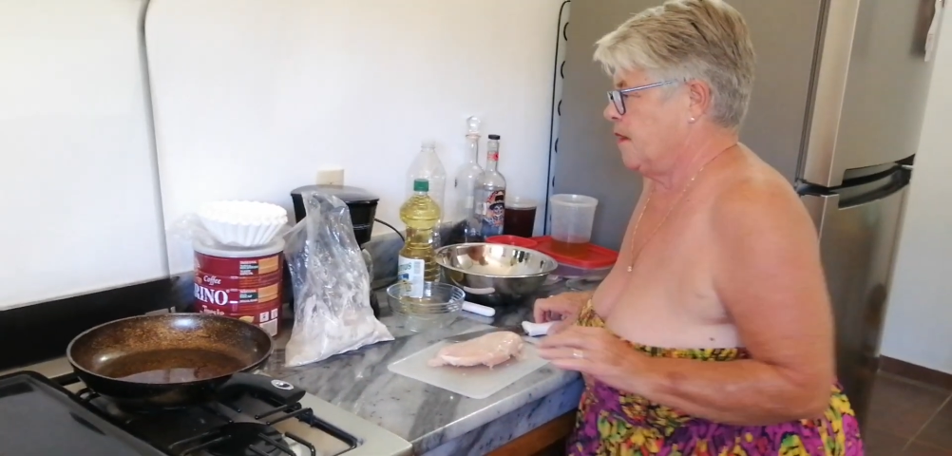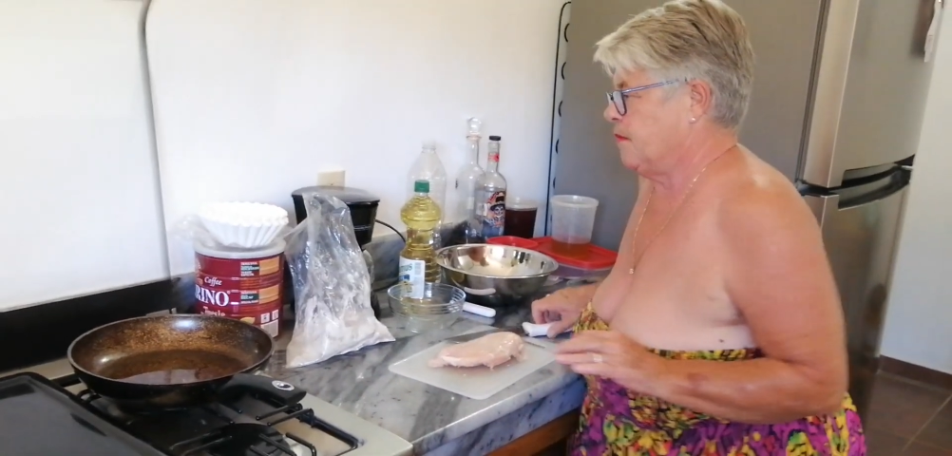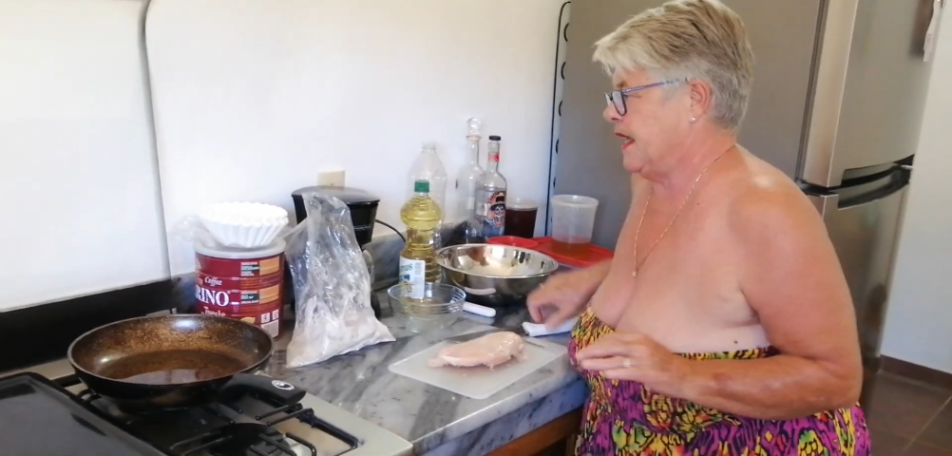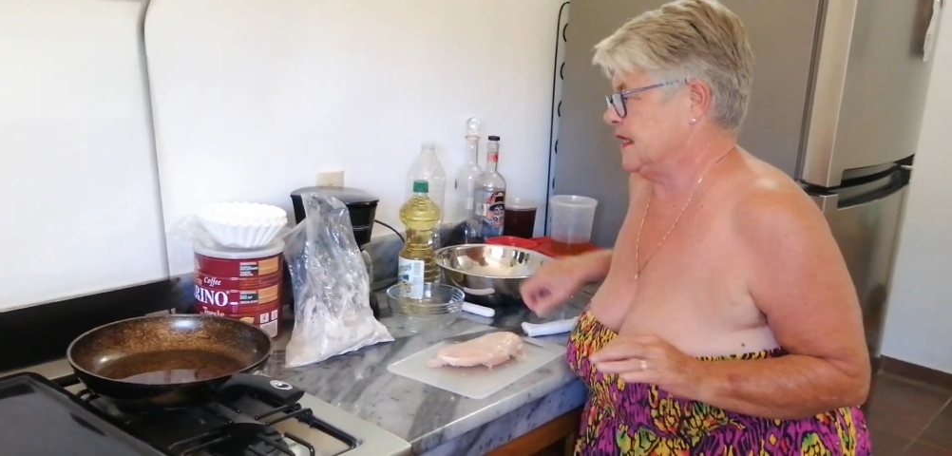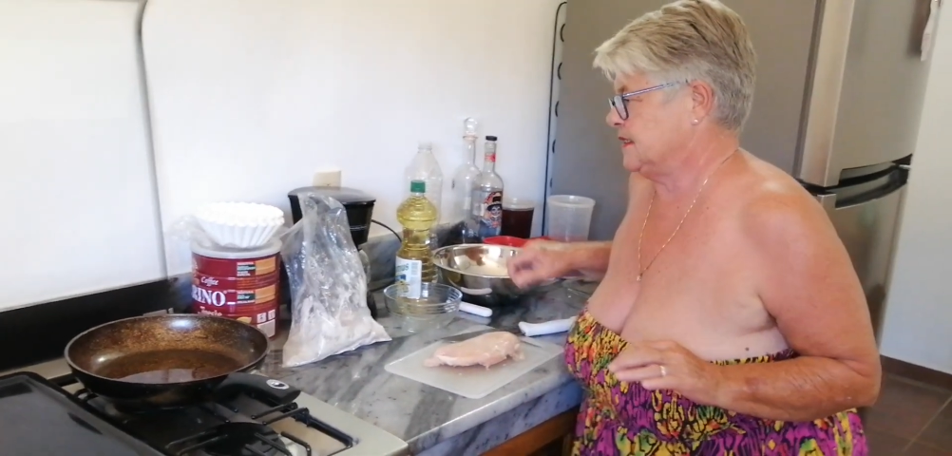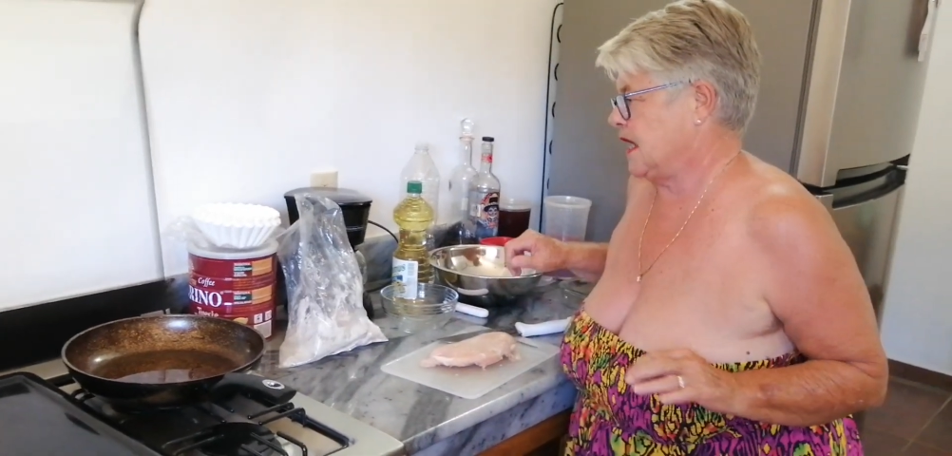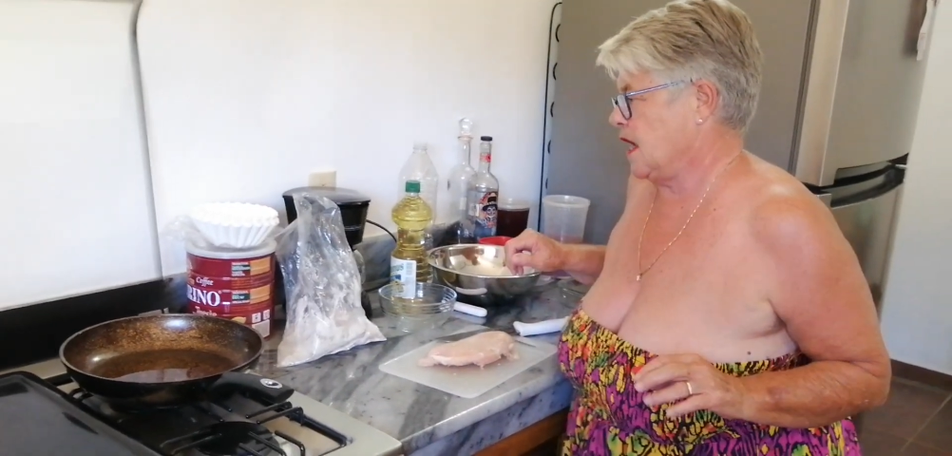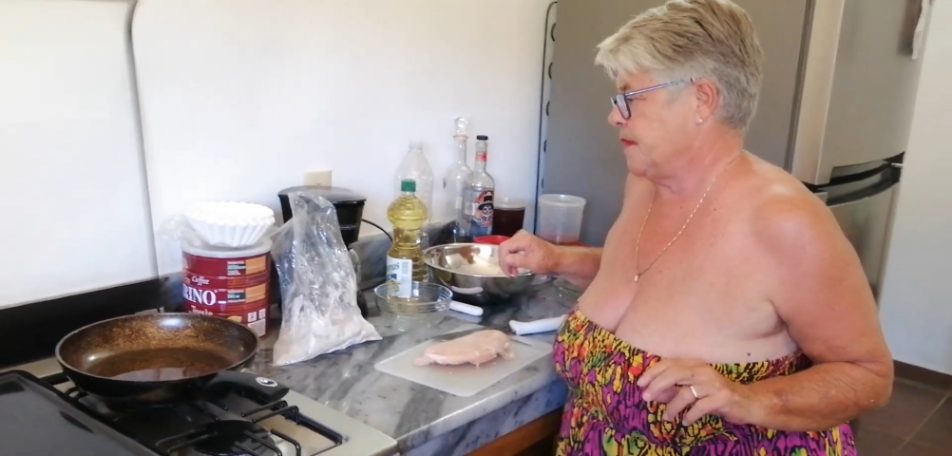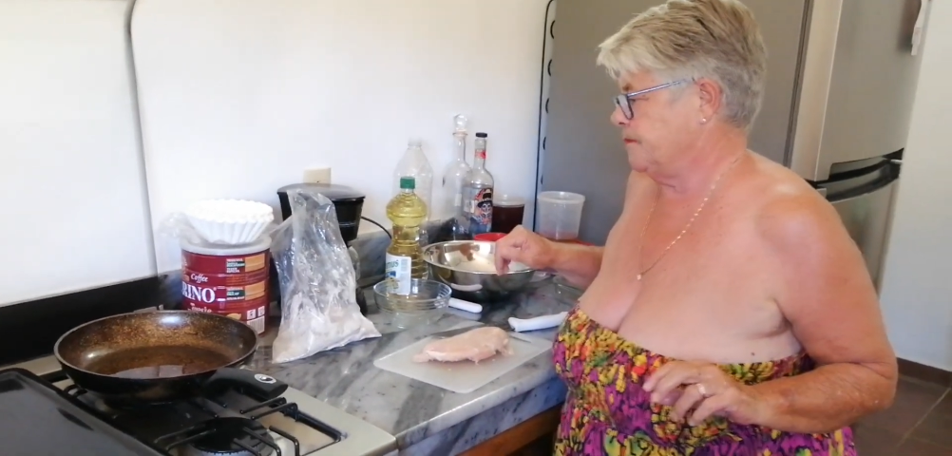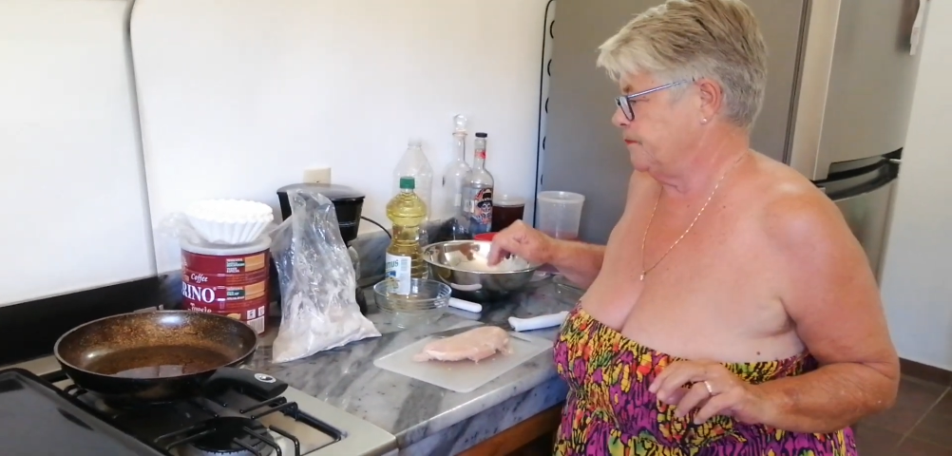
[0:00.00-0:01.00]
But
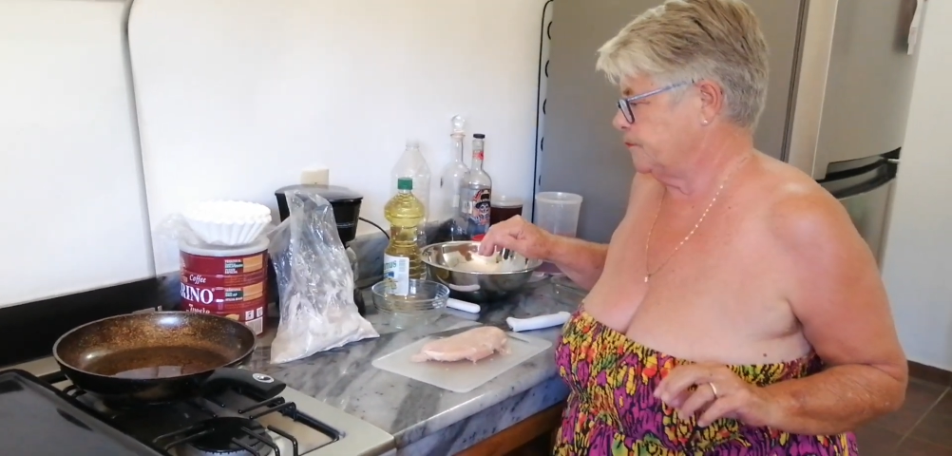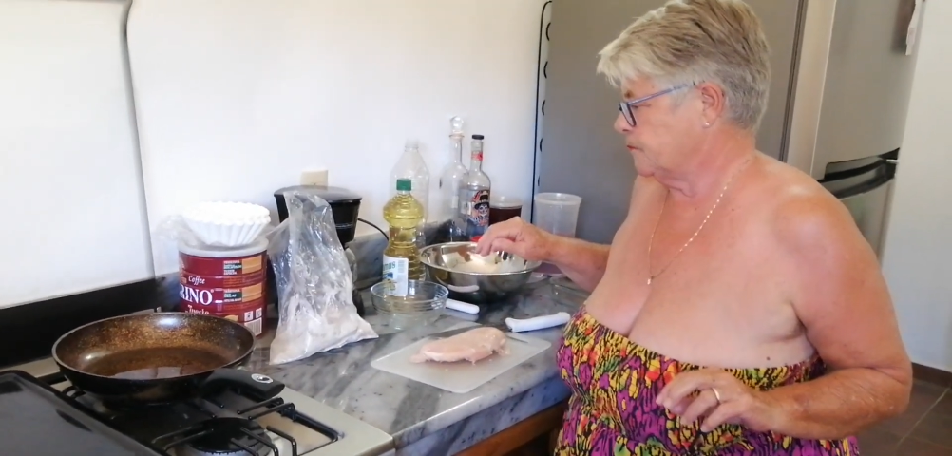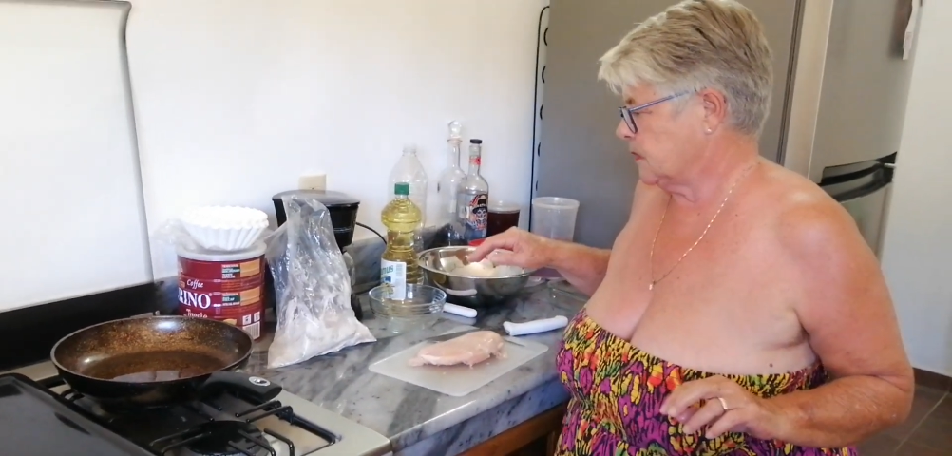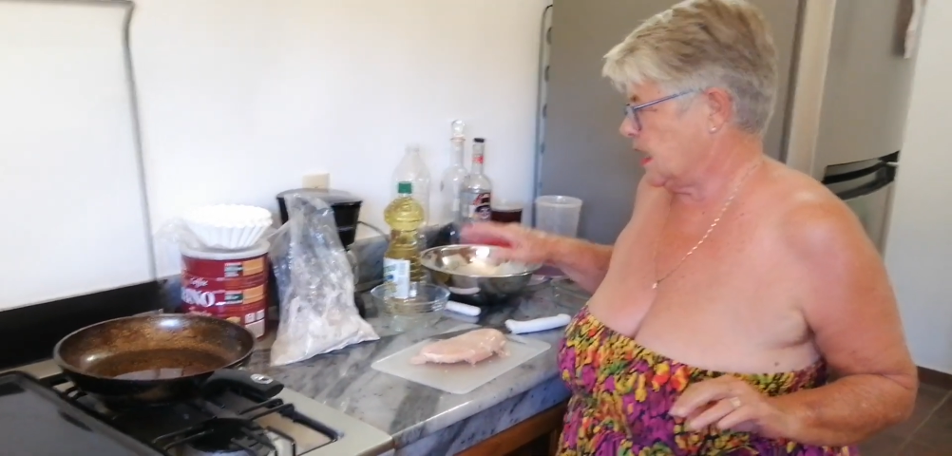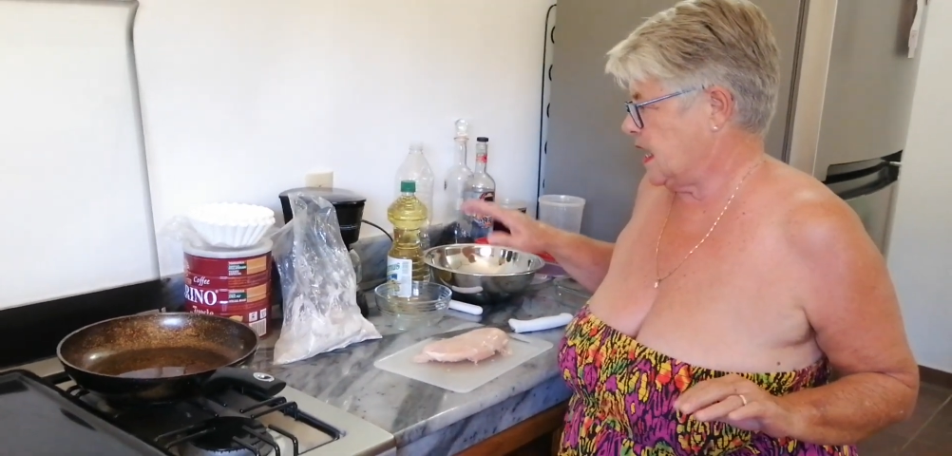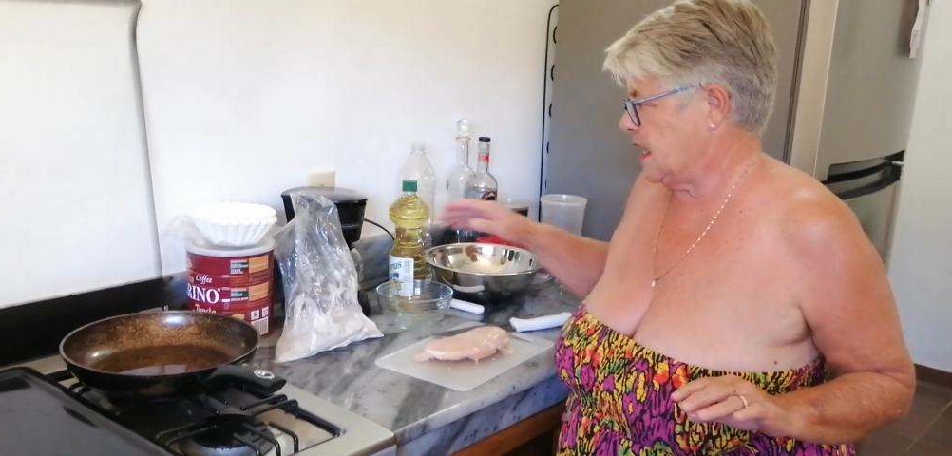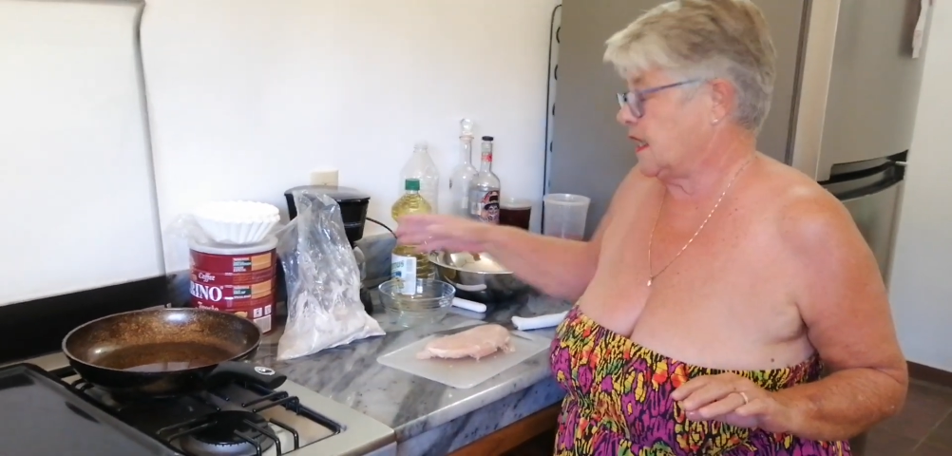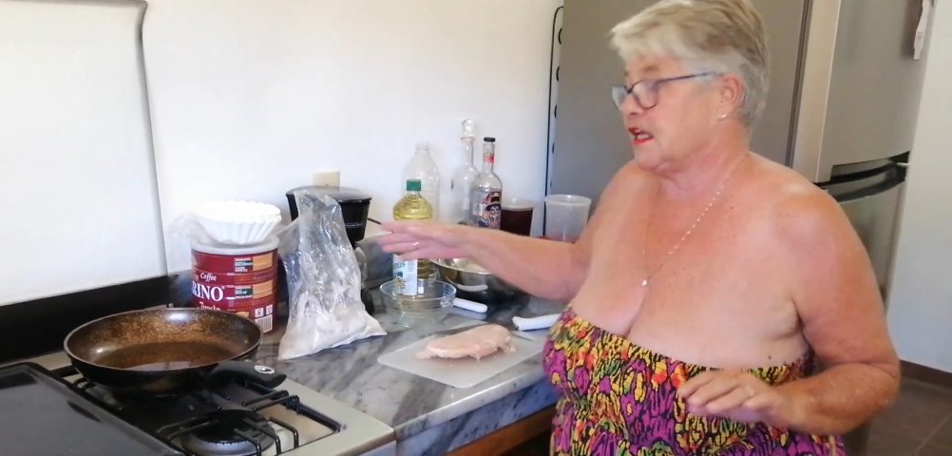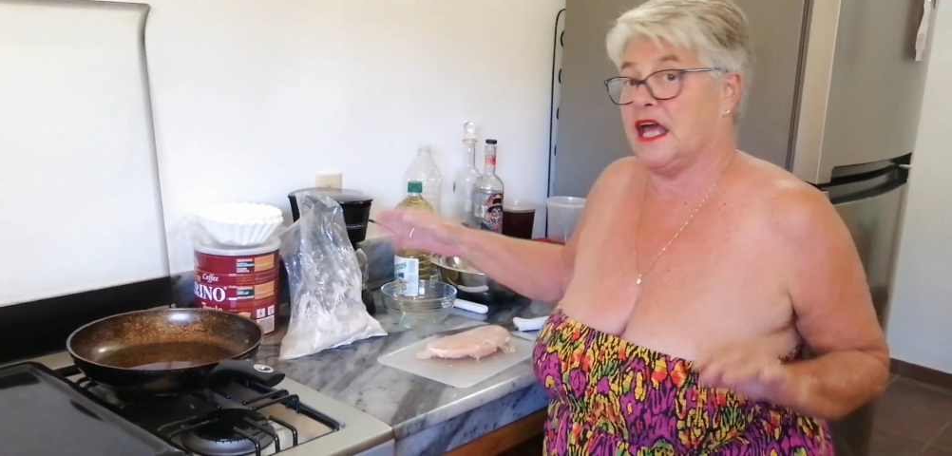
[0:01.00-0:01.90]
I